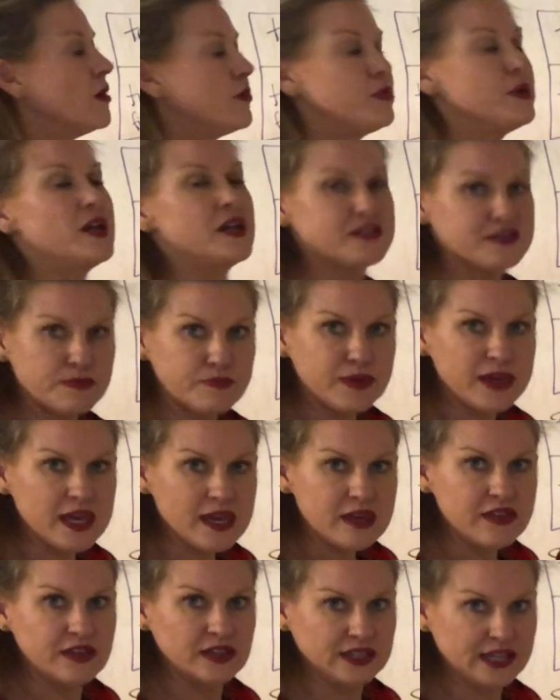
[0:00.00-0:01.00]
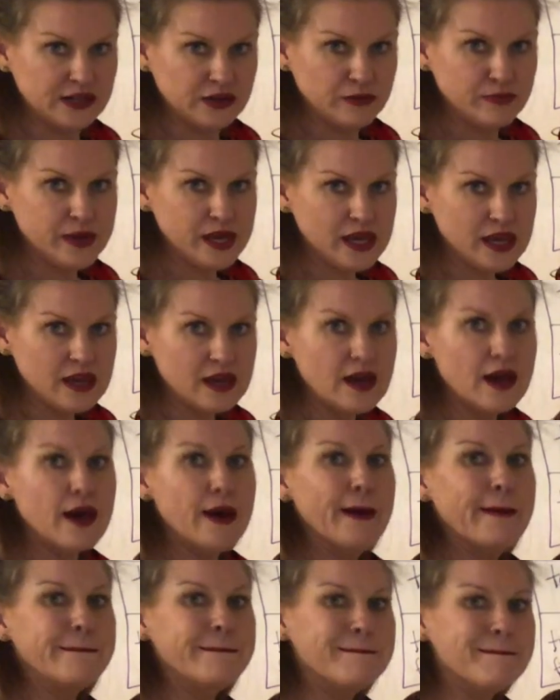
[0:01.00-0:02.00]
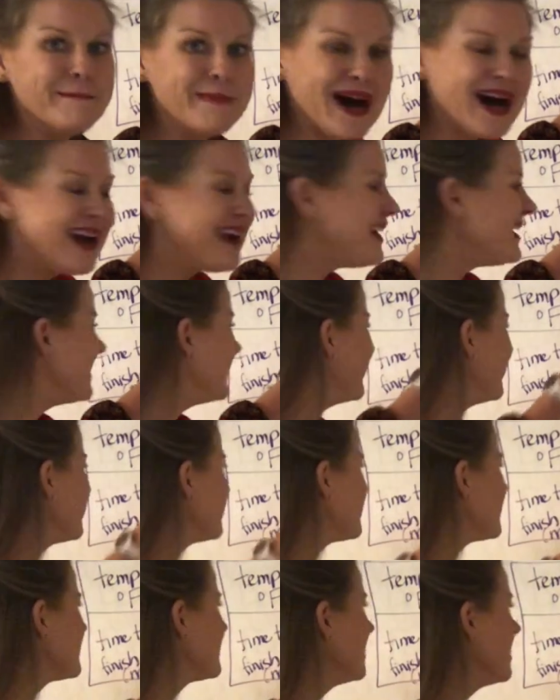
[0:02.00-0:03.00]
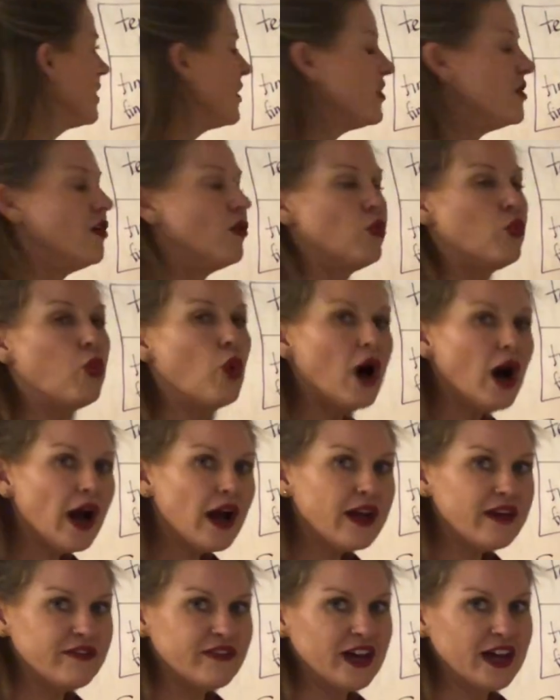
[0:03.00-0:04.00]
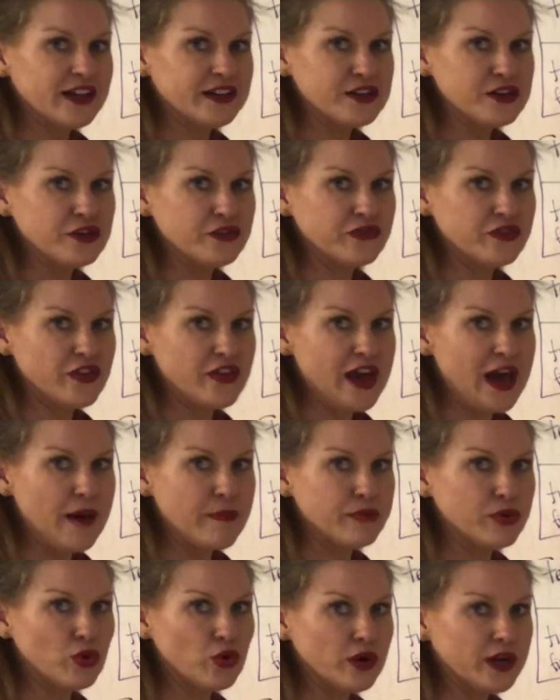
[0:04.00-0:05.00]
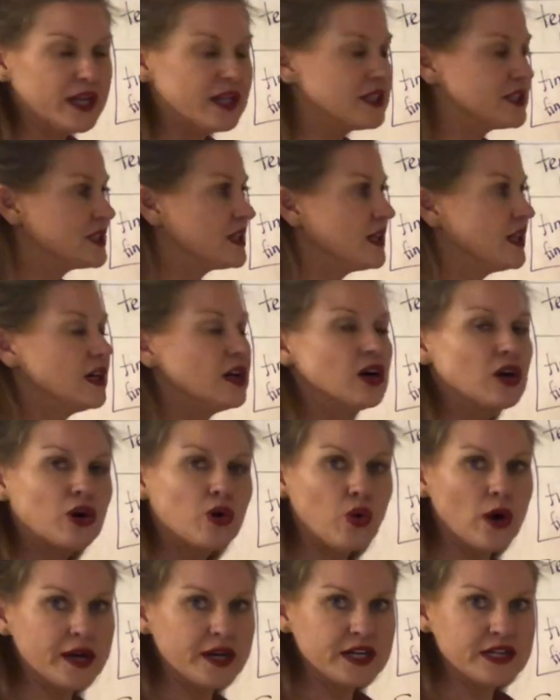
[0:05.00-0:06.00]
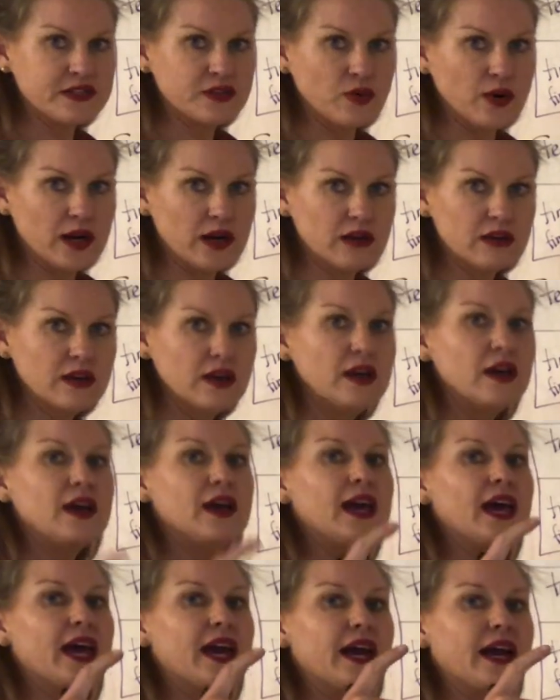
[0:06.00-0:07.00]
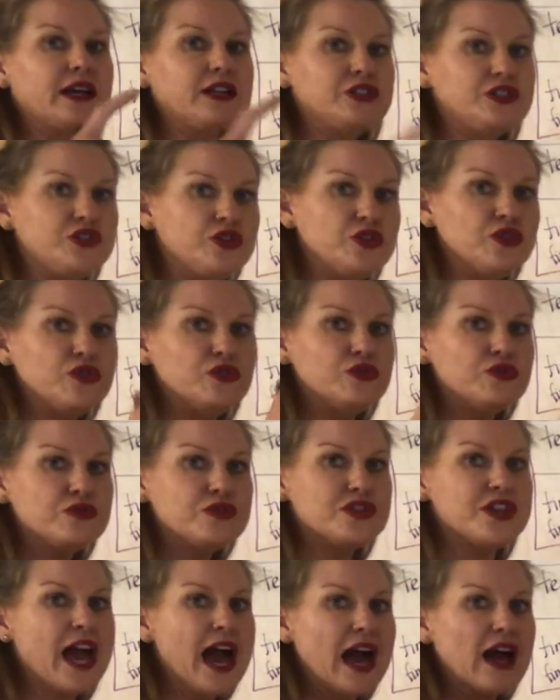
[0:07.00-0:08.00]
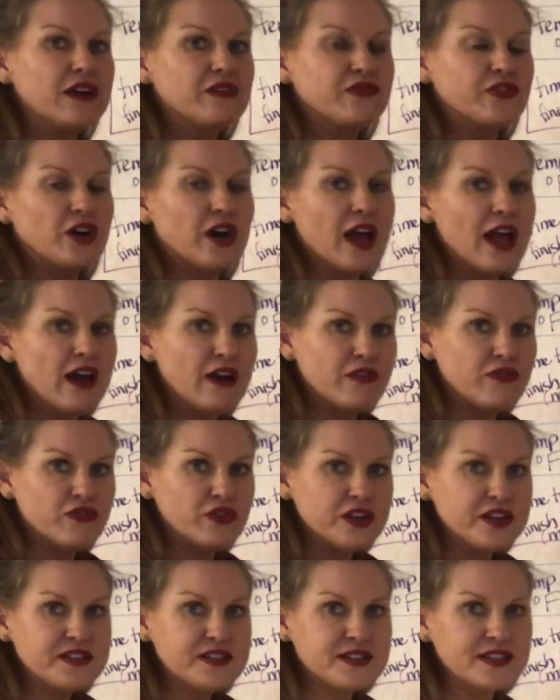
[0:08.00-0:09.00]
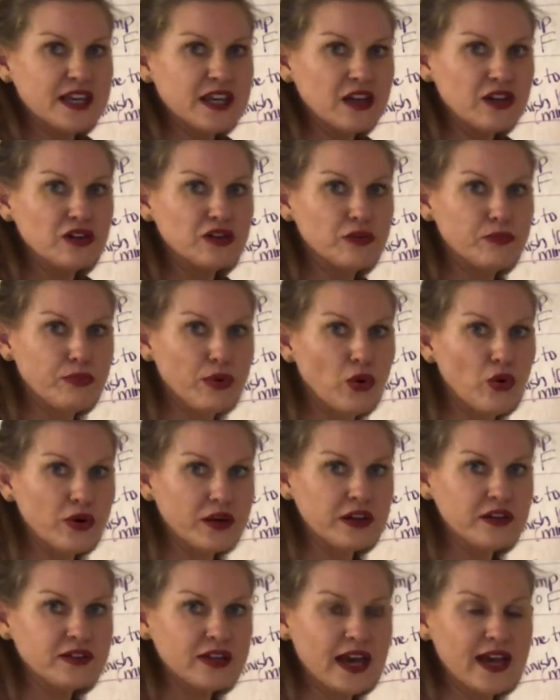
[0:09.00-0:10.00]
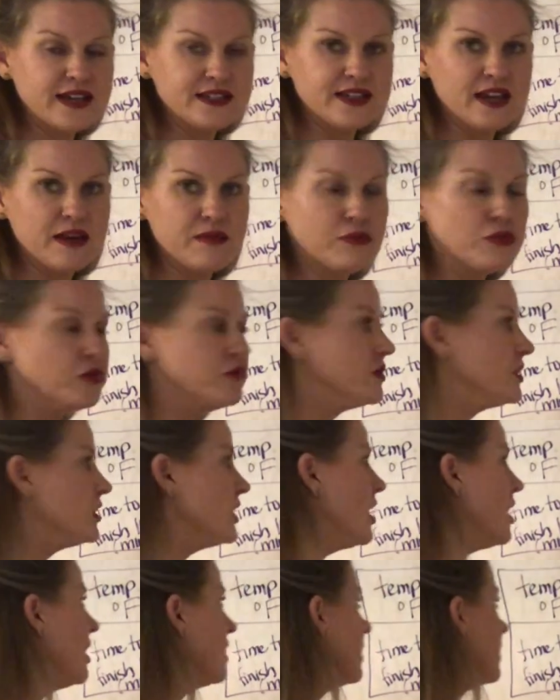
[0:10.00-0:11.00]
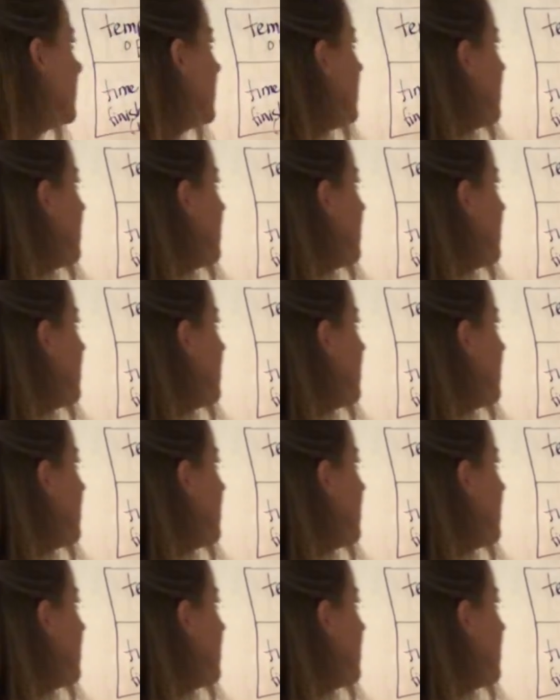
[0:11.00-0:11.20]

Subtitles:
plus b, the letter b, minus the y value for that point, quantity squared. And I do that for every single point as I move along.